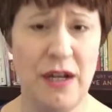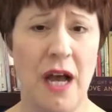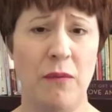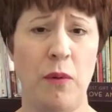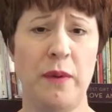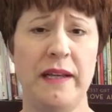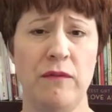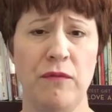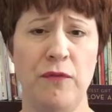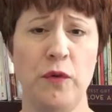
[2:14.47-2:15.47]
when we
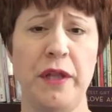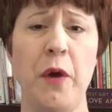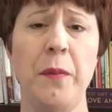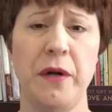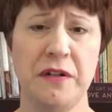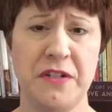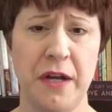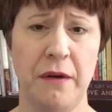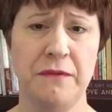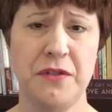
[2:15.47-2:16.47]
can fully open
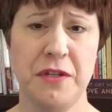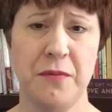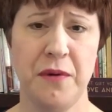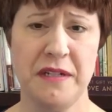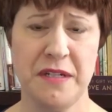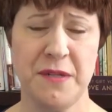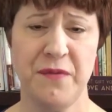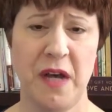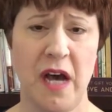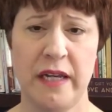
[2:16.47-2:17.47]
ourselves to the presence
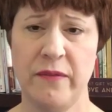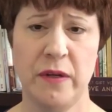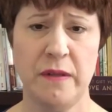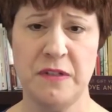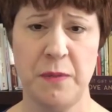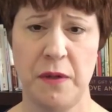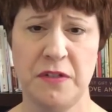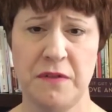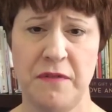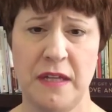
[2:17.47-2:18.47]
of God, even in the
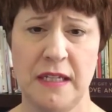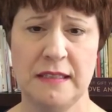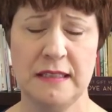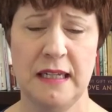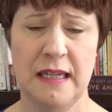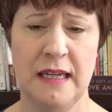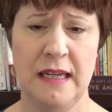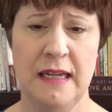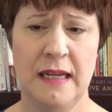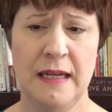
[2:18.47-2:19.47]
smallest of things.
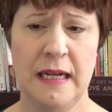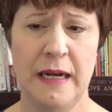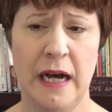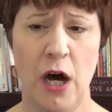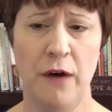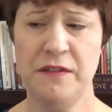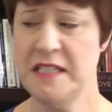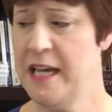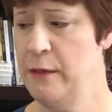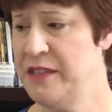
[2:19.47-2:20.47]

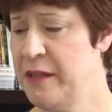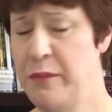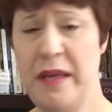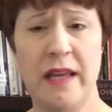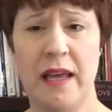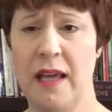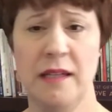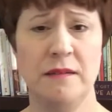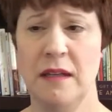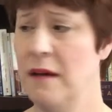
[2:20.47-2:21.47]
Oftentimes it can be
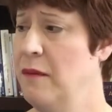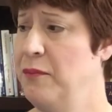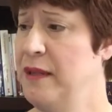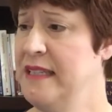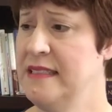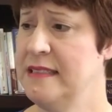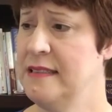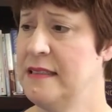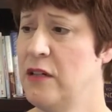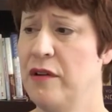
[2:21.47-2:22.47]
in
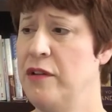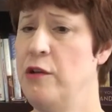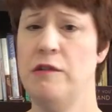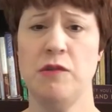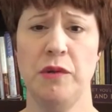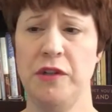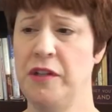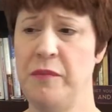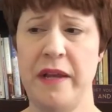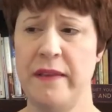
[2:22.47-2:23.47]
places that are unusual. It
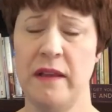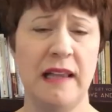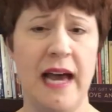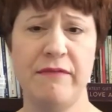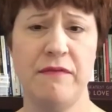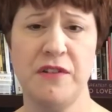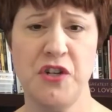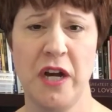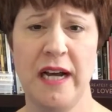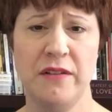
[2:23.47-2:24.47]
could be in the lap of a
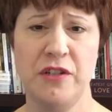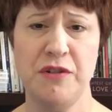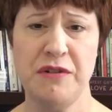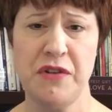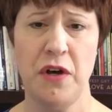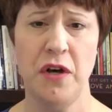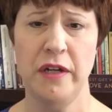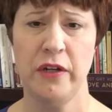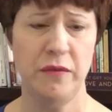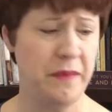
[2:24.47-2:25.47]
child that you saw.
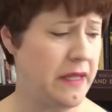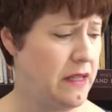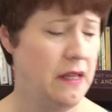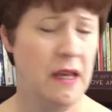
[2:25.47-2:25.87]
It could be